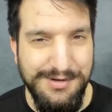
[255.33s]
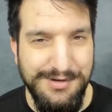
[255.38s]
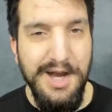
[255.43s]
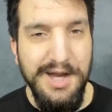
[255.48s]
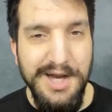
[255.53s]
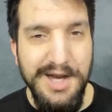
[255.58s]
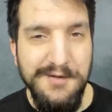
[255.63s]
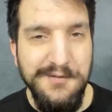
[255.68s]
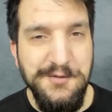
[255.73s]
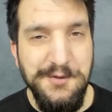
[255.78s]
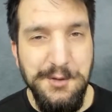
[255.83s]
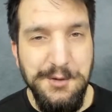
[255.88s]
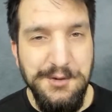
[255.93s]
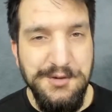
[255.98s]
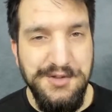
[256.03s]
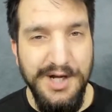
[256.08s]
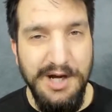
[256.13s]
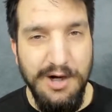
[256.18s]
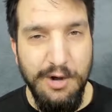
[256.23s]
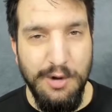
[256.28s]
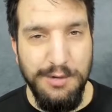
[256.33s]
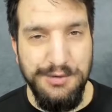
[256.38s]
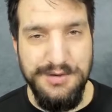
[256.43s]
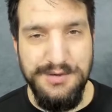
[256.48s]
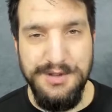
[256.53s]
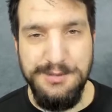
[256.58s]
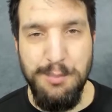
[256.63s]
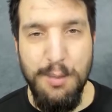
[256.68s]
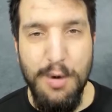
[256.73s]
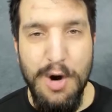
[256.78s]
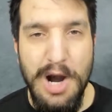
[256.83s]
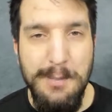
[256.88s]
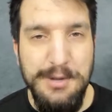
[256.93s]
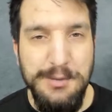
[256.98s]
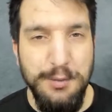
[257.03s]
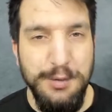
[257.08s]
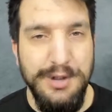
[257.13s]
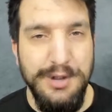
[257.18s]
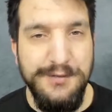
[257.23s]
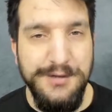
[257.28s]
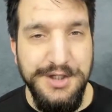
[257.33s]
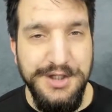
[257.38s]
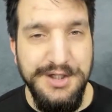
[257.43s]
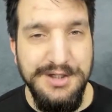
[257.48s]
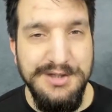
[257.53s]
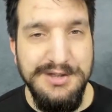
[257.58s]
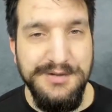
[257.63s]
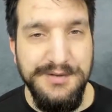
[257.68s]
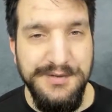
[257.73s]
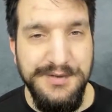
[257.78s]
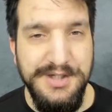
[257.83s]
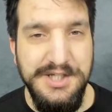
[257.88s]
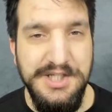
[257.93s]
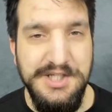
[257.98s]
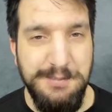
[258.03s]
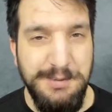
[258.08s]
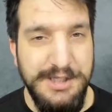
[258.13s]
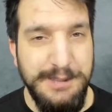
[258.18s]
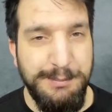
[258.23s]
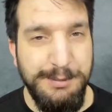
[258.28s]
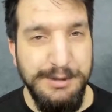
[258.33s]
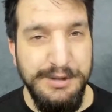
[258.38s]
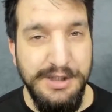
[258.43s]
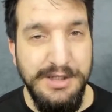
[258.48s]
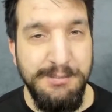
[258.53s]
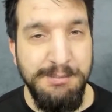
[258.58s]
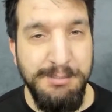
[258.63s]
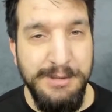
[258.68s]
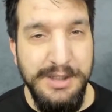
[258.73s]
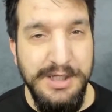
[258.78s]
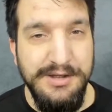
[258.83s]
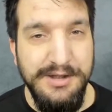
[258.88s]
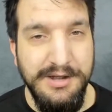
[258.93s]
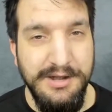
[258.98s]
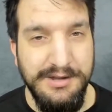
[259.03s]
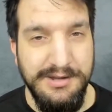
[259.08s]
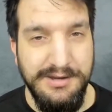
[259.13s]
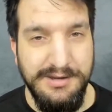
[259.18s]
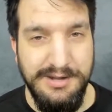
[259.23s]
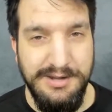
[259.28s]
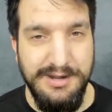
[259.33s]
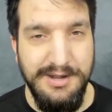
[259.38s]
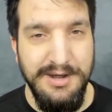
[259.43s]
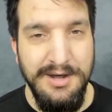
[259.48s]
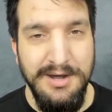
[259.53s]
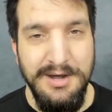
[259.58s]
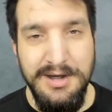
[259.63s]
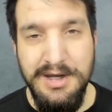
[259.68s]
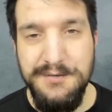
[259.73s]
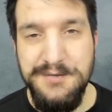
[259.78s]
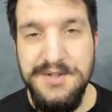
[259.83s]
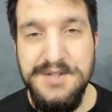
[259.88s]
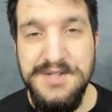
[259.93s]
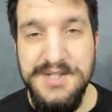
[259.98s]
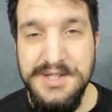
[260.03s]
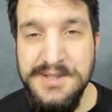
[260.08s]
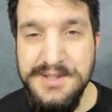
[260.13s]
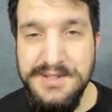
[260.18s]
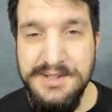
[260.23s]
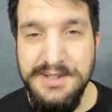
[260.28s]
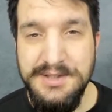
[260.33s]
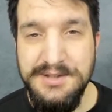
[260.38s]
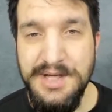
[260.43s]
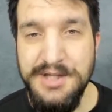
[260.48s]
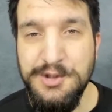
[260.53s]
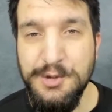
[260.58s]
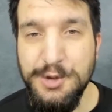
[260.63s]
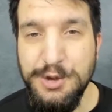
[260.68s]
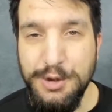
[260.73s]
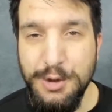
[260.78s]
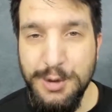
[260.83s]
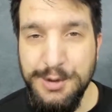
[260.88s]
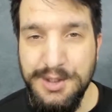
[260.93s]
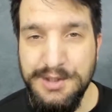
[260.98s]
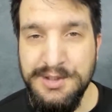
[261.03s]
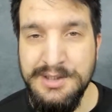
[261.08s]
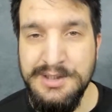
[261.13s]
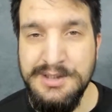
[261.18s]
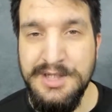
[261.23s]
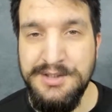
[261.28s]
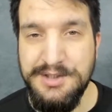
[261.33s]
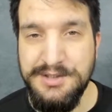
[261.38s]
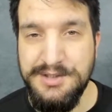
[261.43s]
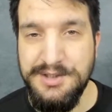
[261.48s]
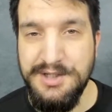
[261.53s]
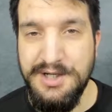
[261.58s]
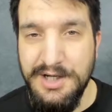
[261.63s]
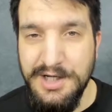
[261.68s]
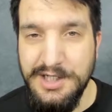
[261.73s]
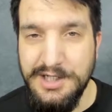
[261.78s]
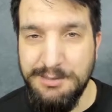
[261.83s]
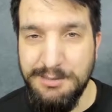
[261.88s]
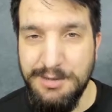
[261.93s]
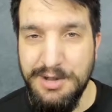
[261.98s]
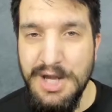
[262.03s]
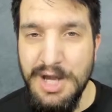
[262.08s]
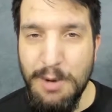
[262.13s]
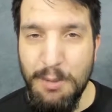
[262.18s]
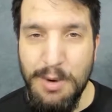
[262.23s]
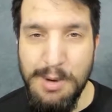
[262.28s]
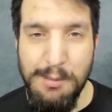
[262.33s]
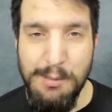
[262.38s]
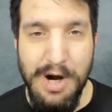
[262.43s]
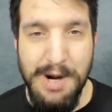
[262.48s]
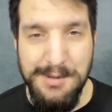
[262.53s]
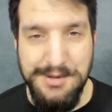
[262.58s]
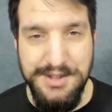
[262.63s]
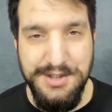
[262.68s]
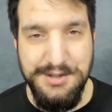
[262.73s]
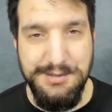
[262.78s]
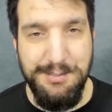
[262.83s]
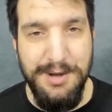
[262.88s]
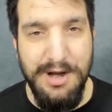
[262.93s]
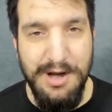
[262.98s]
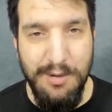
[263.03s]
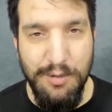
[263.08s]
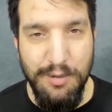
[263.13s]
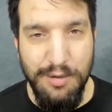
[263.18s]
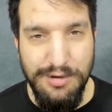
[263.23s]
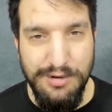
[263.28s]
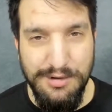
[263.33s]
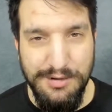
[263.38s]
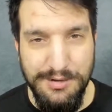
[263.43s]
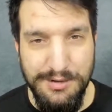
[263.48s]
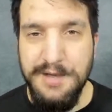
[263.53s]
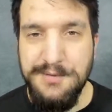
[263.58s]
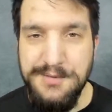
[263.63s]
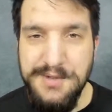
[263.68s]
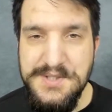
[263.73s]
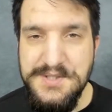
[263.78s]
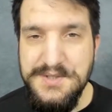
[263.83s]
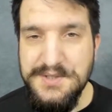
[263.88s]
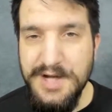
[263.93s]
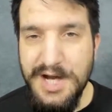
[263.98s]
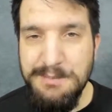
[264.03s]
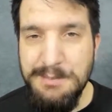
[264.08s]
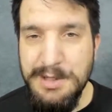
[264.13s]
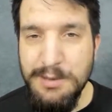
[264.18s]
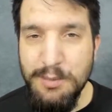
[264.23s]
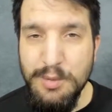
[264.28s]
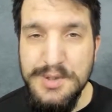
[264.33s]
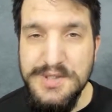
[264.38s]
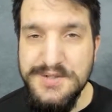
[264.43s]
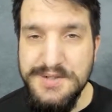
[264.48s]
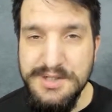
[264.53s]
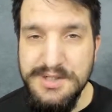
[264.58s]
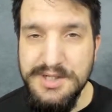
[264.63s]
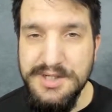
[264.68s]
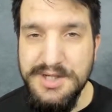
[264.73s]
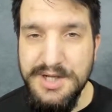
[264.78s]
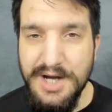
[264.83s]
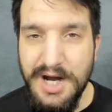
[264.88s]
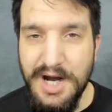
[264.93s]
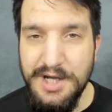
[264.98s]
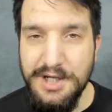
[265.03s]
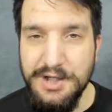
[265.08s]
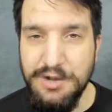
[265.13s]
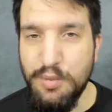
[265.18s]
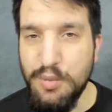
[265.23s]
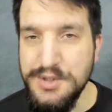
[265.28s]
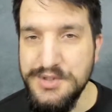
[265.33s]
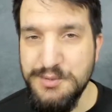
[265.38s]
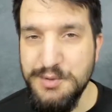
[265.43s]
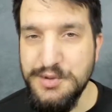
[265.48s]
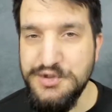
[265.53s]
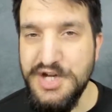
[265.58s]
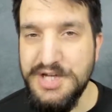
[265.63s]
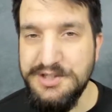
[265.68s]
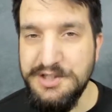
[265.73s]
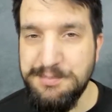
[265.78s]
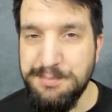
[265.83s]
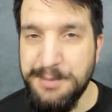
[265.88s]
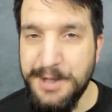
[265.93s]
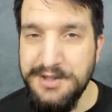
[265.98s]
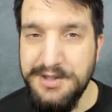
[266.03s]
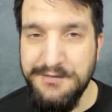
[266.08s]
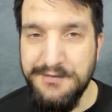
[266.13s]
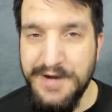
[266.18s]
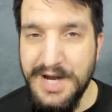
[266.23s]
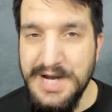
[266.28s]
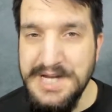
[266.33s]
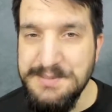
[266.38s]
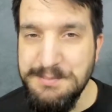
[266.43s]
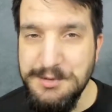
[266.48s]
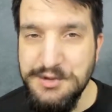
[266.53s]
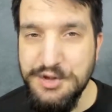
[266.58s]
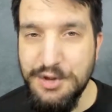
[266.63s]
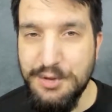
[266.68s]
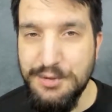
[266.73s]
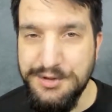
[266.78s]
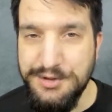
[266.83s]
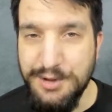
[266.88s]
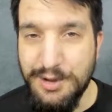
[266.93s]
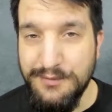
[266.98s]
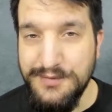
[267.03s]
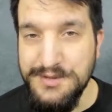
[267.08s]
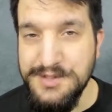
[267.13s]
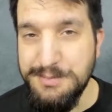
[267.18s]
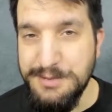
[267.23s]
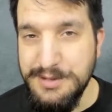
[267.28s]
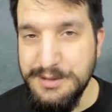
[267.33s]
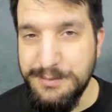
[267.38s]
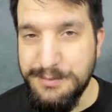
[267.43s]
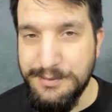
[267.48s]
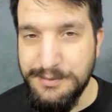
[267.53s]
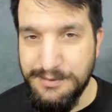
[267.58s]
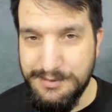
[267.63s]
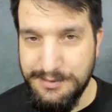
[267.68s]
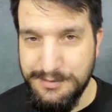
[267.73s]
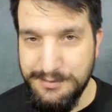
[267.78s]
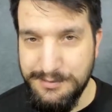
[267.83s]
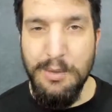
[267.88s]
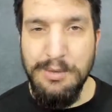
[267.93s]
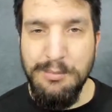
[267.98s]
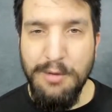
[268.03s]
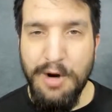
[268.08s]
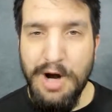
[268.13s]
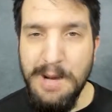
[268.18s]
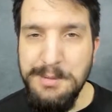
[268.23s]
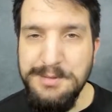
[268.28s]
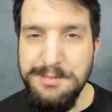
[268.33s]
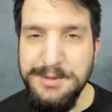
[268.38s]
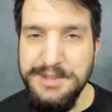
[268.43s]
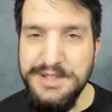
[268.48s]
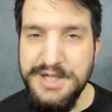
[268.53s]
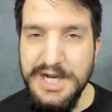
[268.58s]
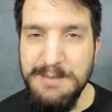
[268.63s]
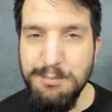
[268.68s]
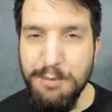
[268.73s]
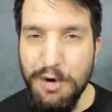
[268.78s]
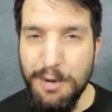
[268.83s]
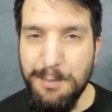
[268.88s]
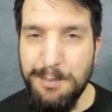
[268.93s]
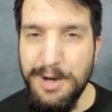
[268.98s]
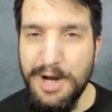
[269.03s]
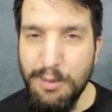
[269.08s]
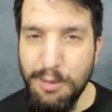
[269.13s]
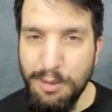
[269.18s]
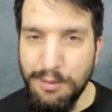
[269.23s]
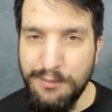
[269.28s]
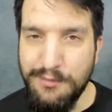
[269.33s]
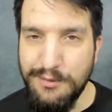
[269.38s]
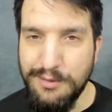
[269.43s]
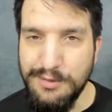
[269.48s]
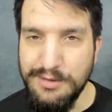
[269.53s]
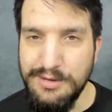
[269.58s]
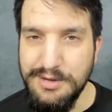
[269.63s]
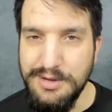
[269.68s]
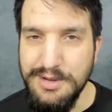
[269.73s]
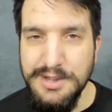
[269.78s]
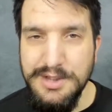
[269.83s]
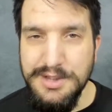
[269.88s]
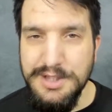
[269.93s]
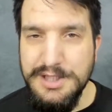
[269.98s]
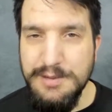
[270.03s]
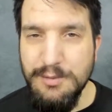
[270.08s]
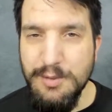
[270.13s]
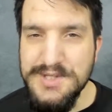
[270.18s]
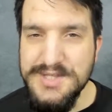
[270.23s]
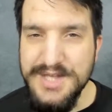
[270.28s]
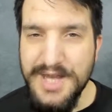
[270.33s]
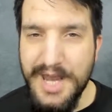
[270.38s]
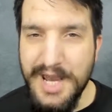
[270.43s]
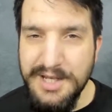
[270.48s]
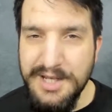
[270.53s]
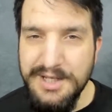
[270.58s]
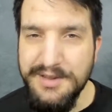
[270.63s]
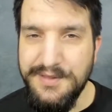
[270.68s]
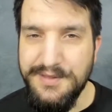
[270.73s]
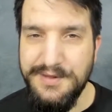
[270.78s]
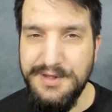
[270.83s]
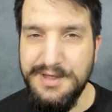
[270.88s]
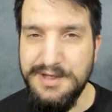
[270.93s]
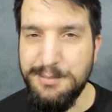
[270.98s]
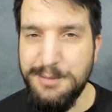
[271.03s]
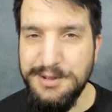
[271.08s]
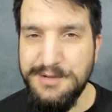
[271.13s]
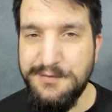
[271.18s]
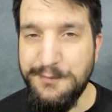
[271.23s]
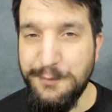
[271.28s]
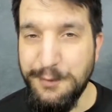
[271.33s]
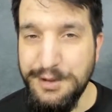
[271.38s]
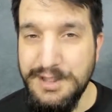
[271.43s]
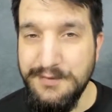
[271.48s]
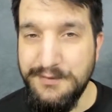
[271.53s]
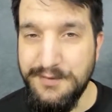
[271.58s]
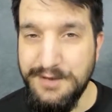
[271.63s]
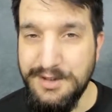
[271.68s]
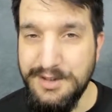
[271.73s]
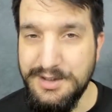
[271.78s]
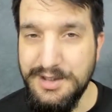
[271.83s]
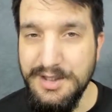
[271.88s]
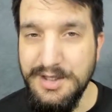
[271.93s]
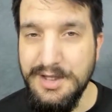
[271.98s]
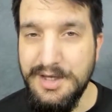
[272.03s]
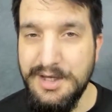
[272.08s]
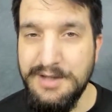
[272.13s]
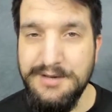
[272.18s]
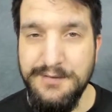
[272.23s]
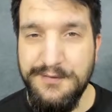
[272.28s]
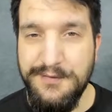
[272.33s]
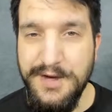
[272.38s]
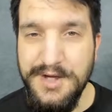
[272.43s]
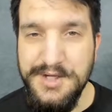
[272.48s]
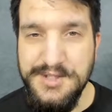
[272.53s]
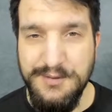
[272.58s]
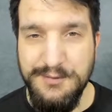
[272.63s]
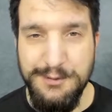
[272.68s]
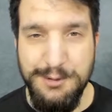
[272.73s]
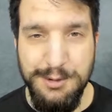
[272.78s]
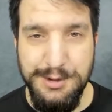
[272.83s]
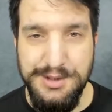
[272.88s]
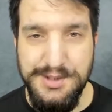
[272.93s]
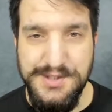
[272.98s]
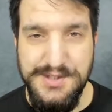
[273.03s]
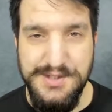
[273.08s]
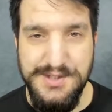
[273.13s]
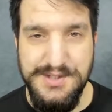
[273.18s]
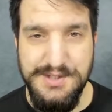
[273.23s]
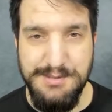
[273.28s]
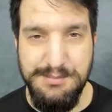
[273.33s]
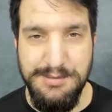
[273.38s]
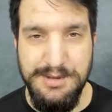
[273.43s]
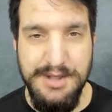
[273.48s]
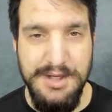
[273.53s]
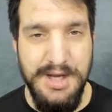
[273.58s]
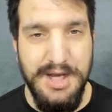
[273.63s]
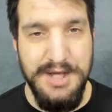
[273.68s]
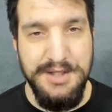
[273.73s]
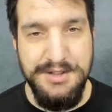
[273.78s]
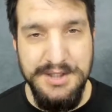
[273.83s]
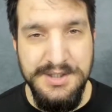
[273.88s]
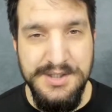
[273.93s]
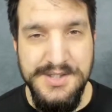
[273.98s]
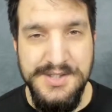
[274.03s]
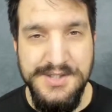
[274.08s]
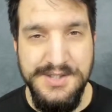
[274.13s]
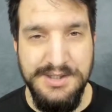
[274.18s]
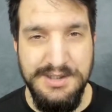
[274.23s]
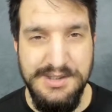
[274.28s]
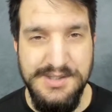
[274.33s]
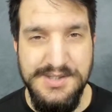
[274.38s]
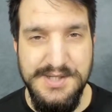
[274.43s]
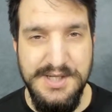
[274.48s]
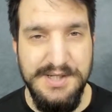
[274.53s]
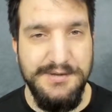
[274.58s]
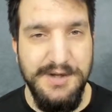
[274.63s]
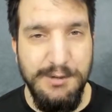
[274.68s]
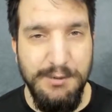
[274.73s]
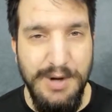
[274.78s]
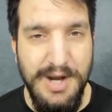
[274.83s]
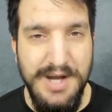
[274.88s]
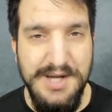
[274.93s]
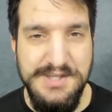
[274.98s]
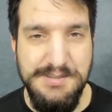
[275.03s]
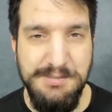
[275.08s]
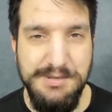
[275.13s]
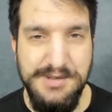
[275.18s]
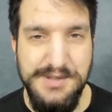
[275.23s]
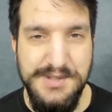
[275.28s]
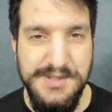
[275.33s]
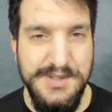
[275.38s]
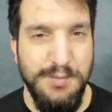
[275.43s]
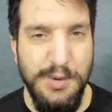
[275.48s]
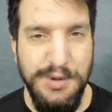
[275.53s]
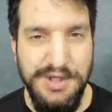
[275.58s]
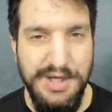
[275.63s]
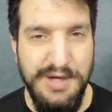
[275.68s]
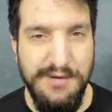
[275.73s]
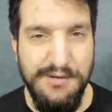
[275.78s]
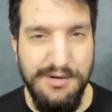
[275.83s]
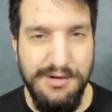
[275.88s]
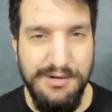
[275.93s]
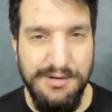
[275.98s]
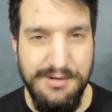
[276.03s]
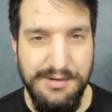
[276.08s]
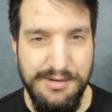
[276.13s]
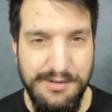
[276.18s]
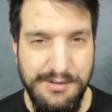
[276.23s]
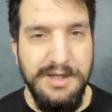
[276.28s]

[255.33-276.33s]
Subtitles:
I have no doubt that Muhammad would have killed these people immediately if this incident had occurred at a later time, where Muhammad had power. At this time, he was still a guy who was rejected by the vast majority of his people. When Muhammad became more powerful, he was anything but forgiving in the face of criticism and insults and harassments, whatever.